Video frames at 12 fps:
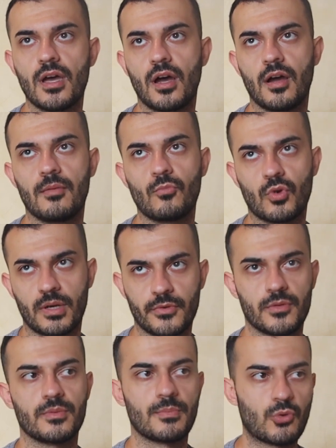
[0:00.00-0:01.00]
where I'm
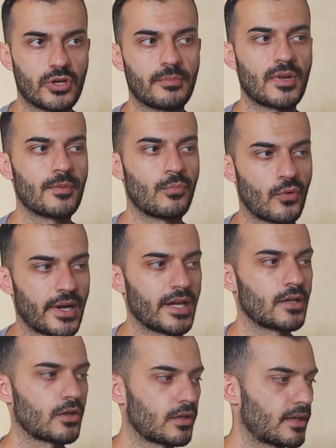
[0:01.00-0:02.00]
going to be putting my
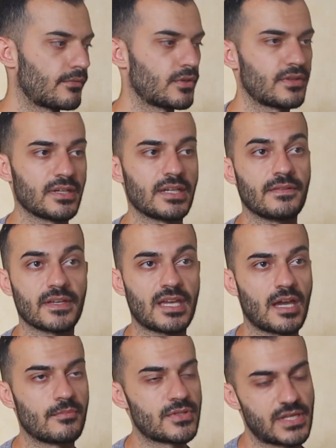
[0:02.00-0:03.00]
brand on everything in the
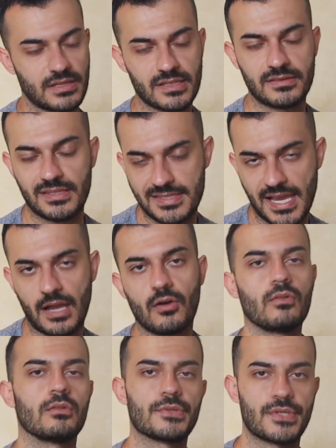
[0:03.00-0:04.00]
cabin, say like the
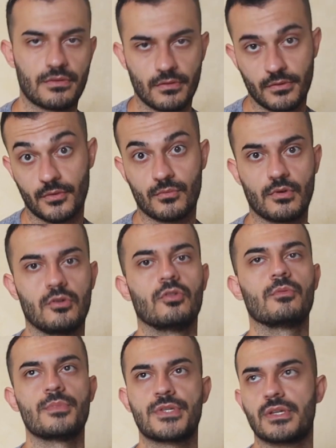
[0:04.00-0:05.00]
towels and the
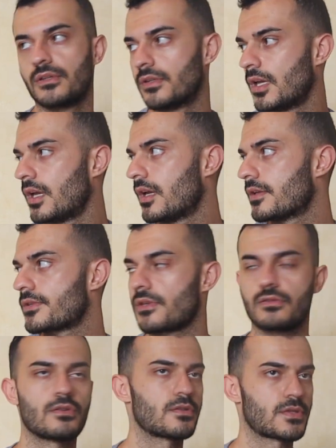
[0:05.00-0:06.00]
robes, and
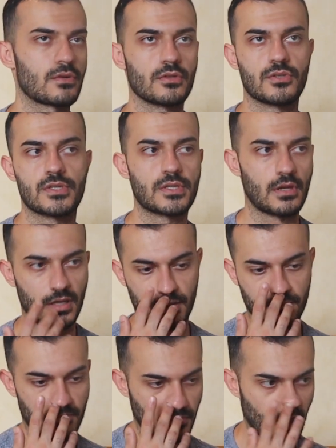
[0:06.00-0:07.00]
so sort of just
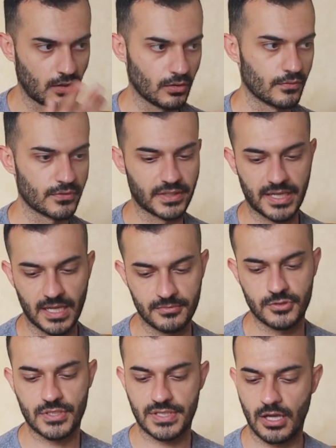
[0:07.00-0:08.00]
all over the
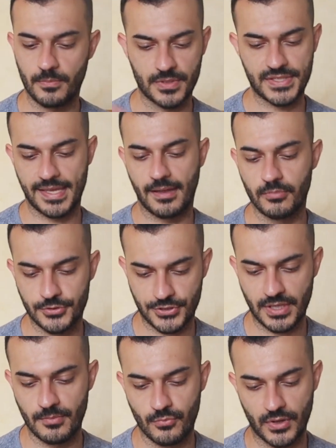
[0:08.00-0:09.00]
cabin just to help
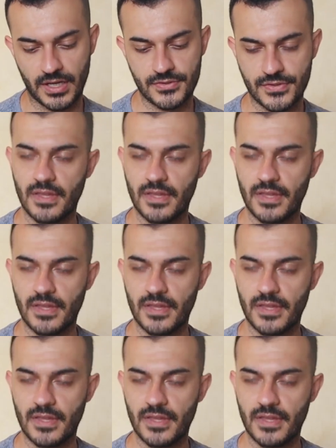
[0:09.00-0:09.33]
establish that brand.